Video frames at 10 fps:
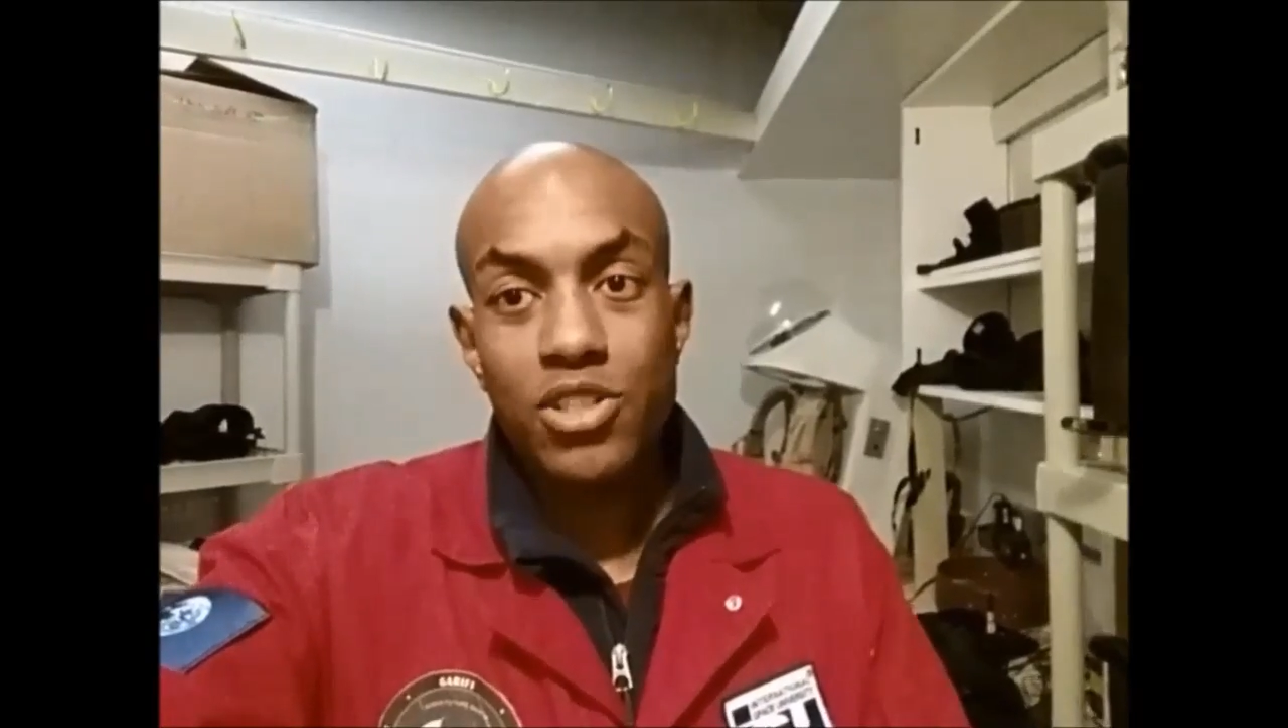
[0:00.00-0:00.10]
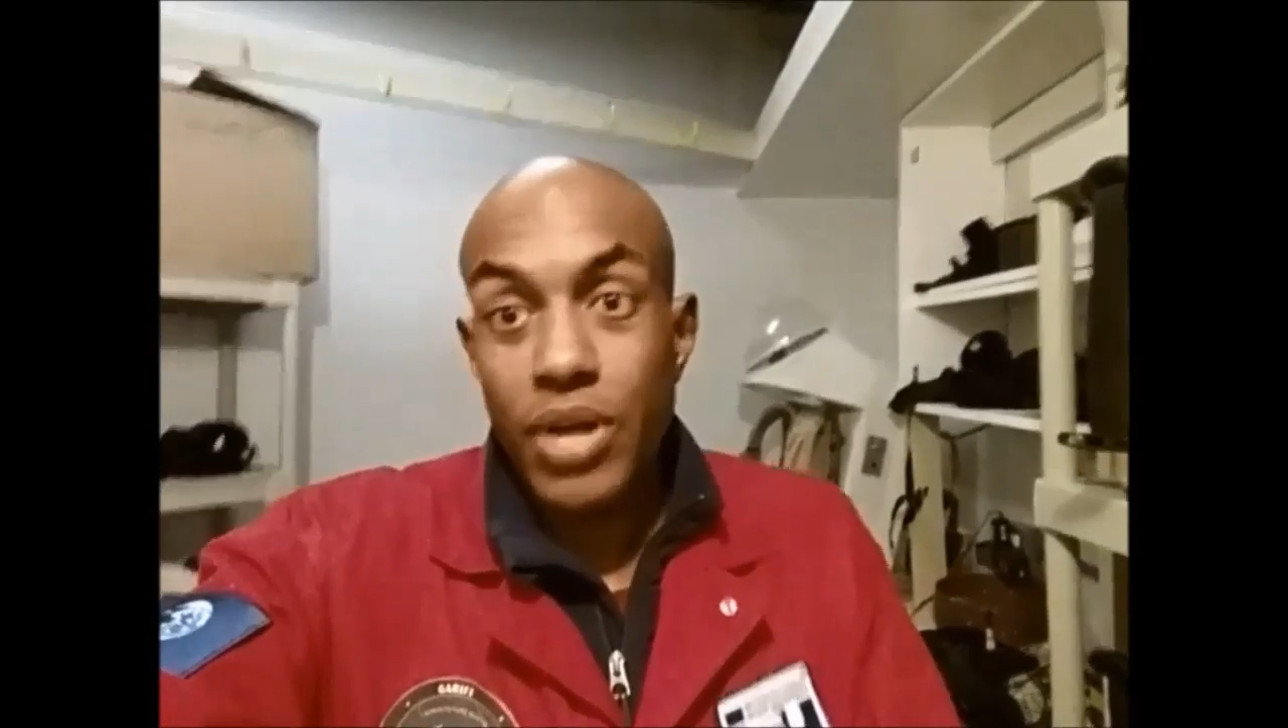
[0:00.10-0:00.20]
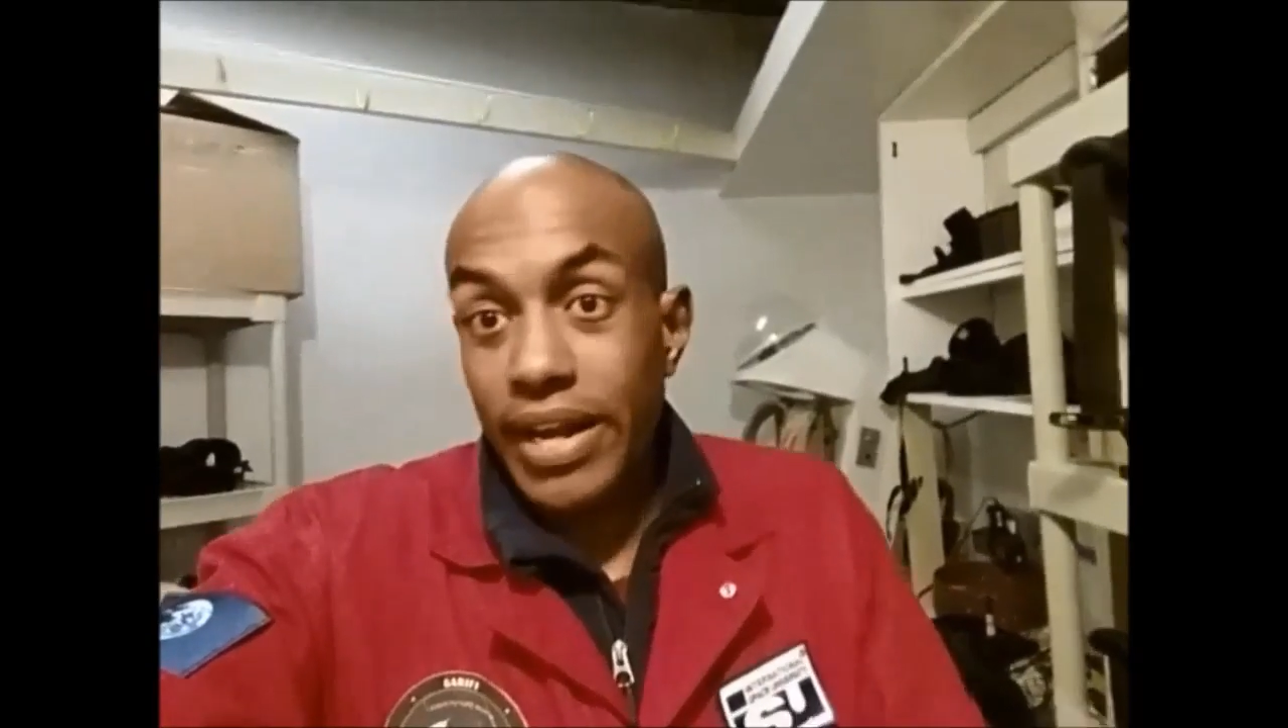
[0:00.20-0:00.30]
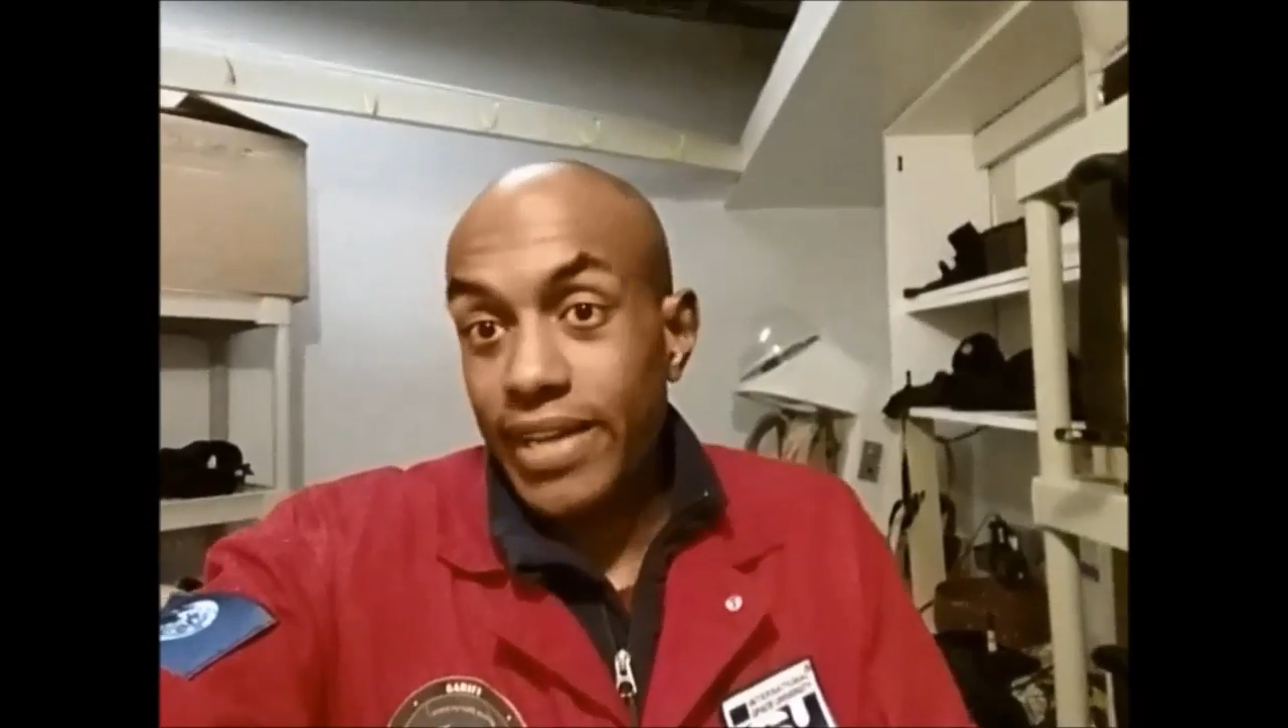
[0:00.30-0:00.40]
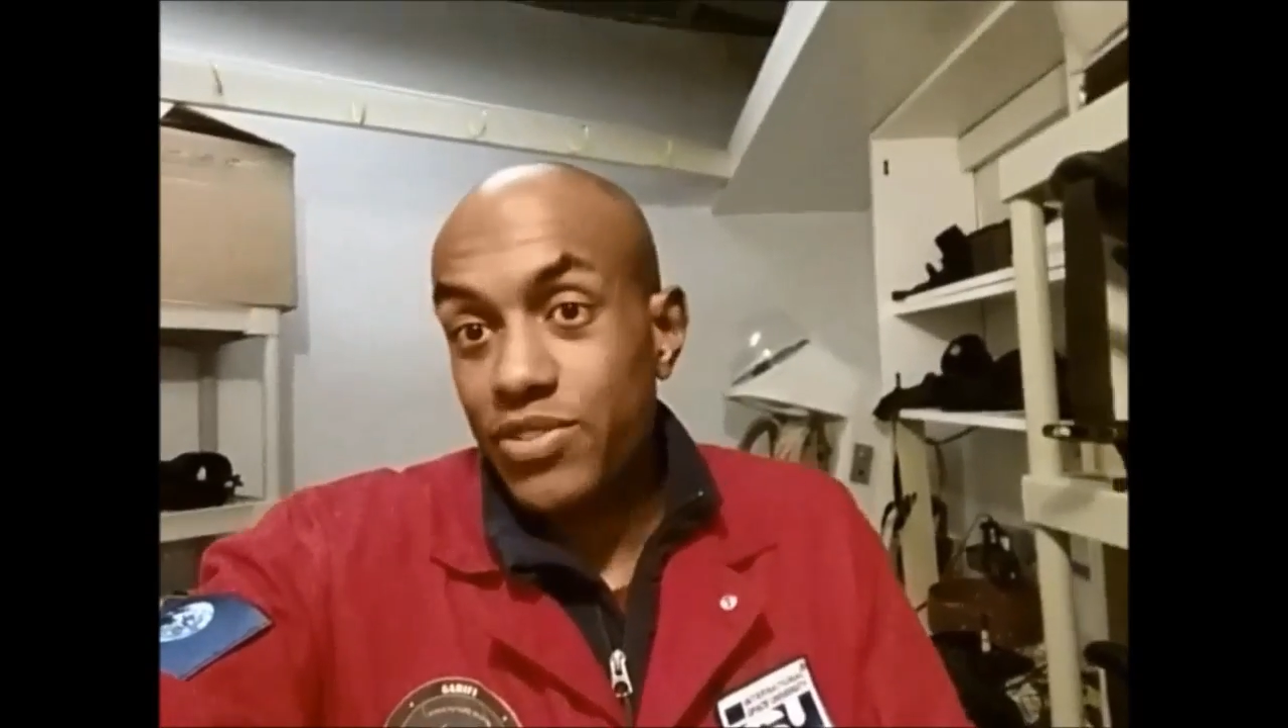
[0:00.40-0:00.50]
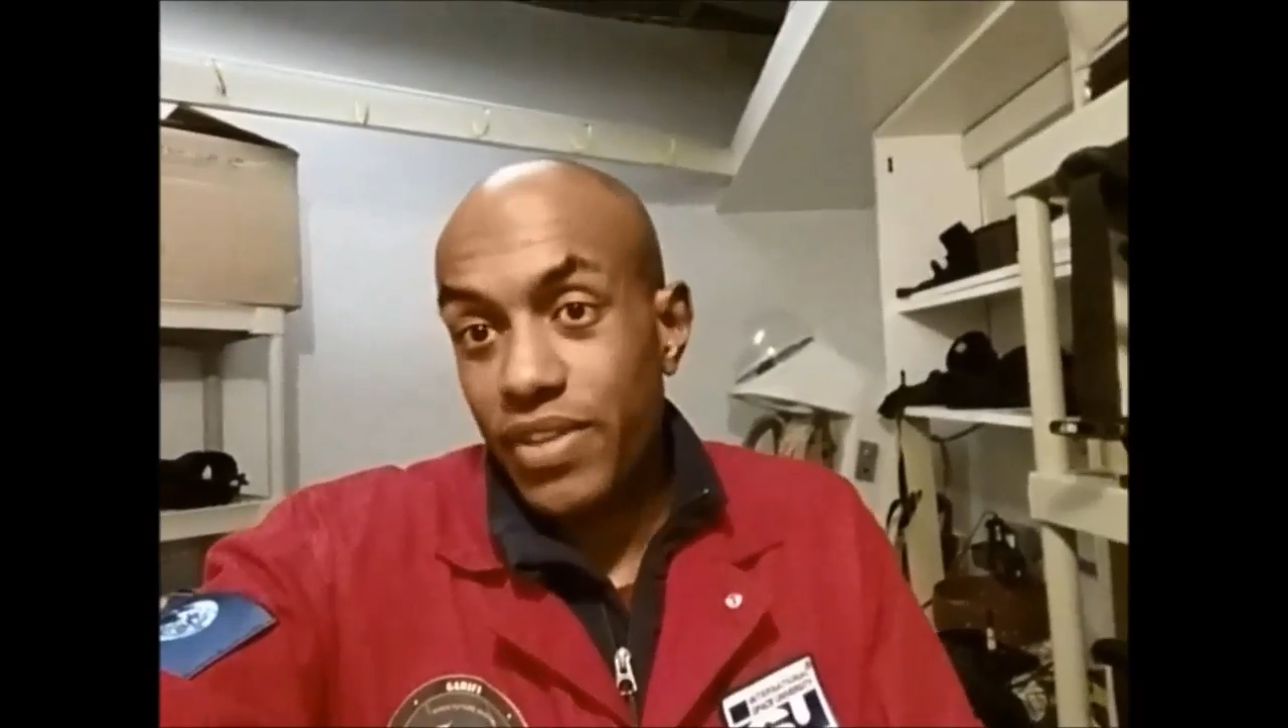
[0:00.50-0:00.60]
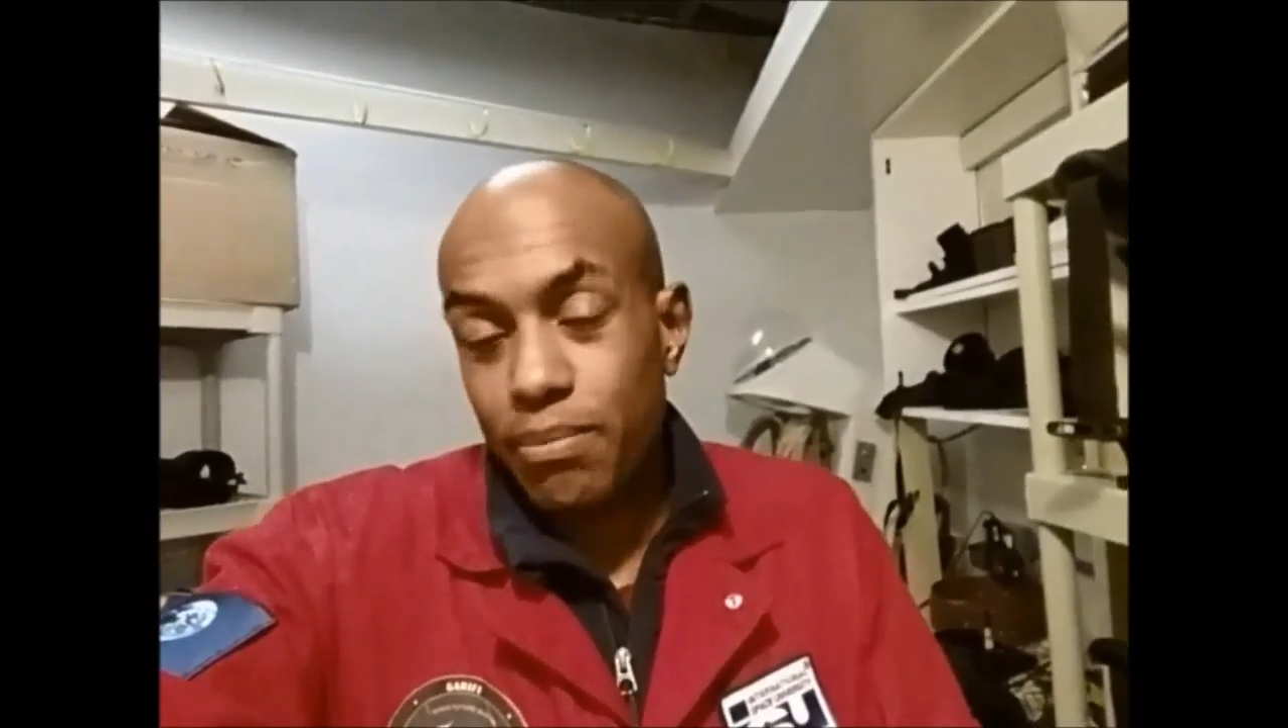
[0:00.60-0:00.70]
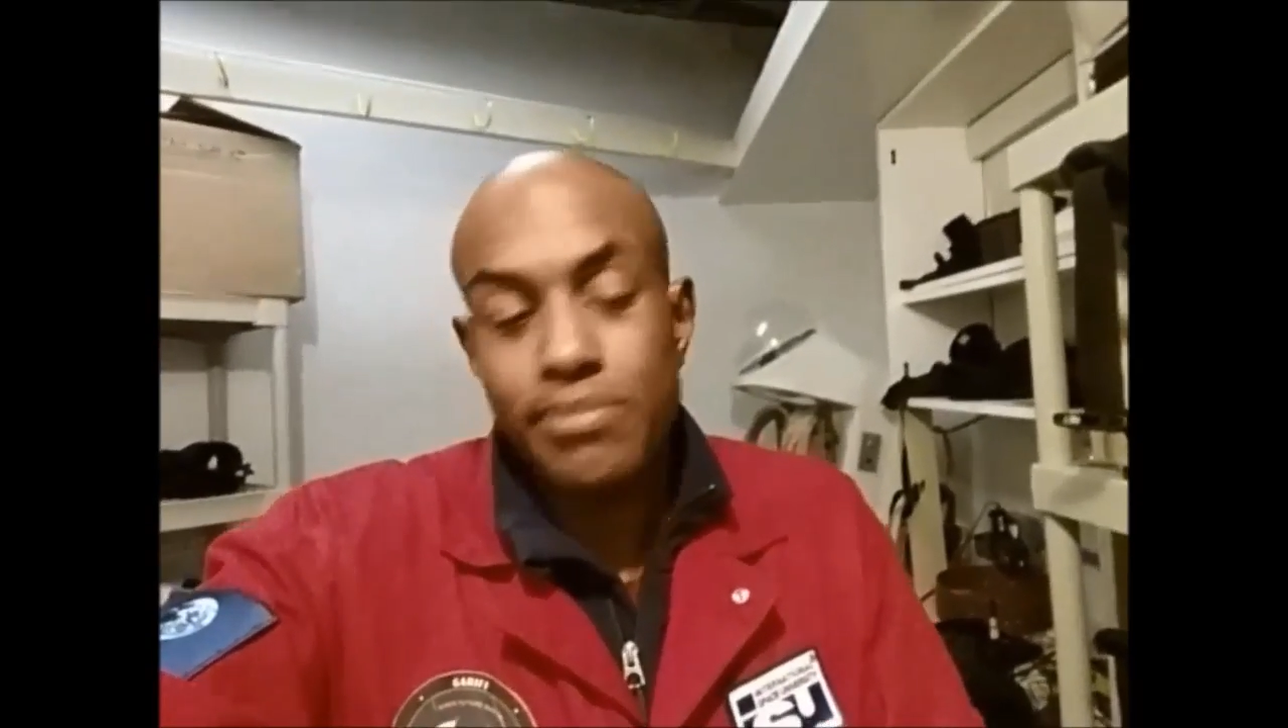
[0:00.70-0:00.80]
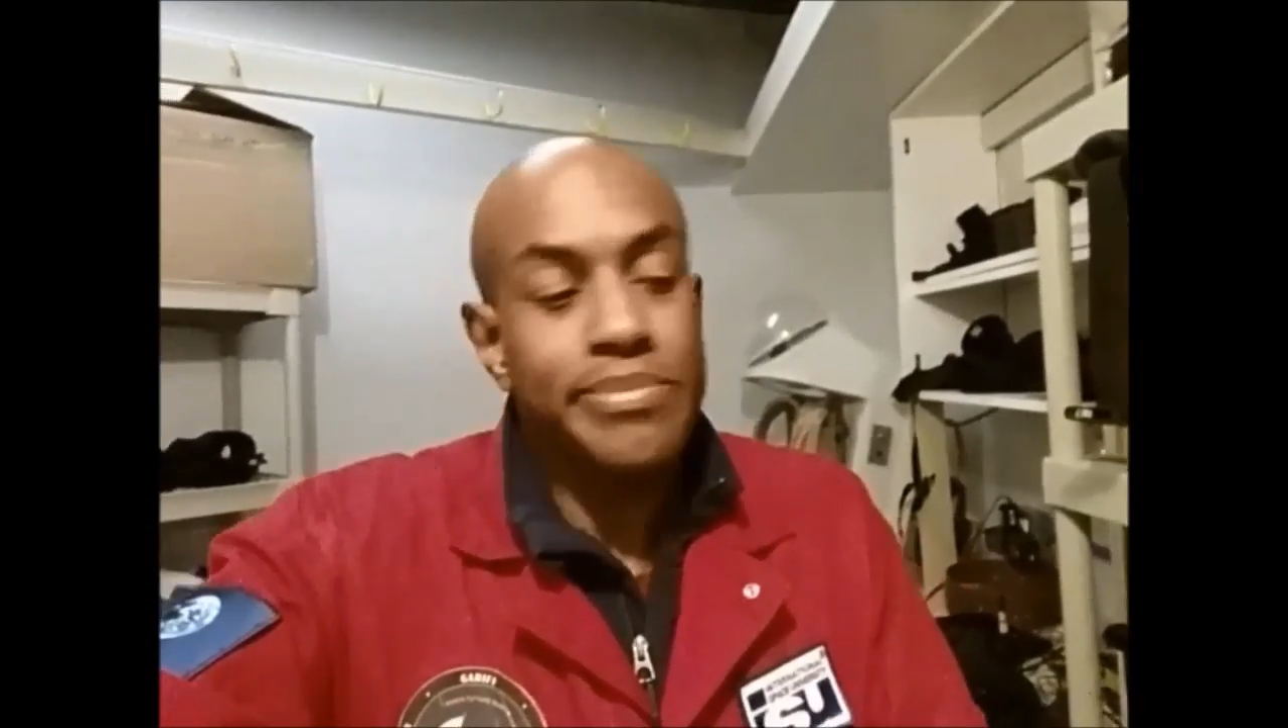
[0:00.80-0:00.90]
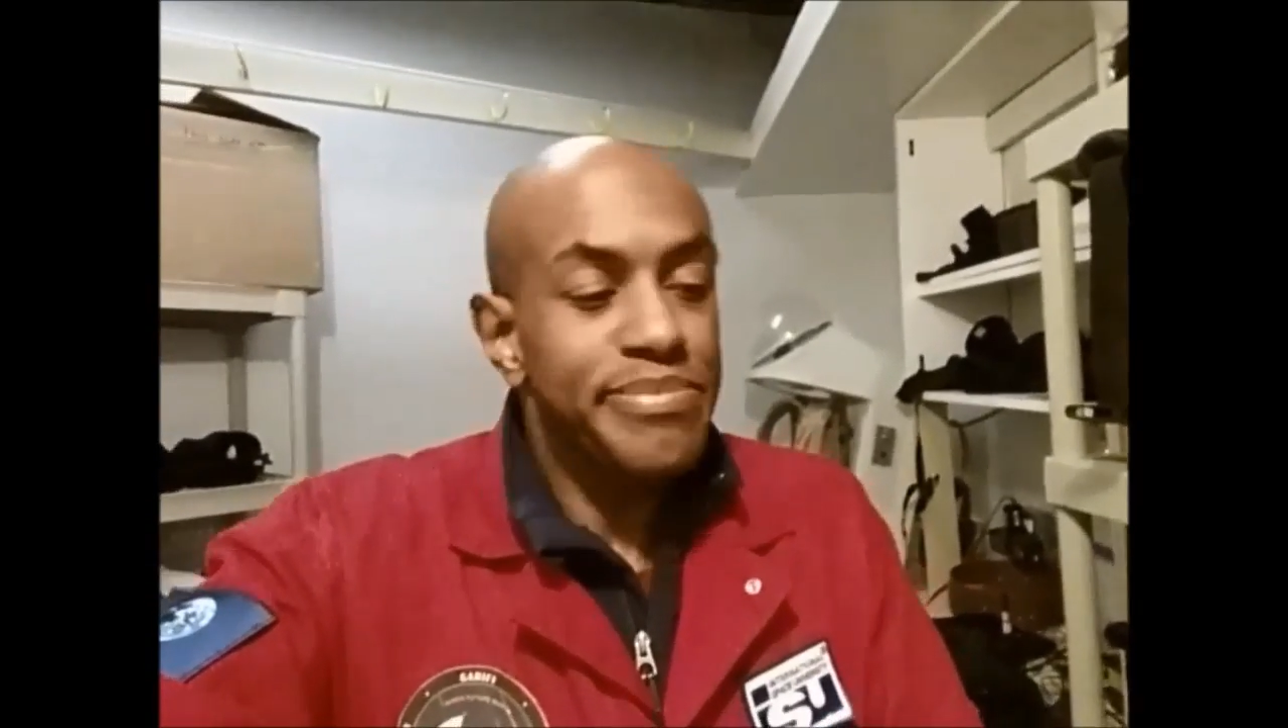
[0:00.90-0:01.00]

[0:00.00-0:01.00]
try to answer them.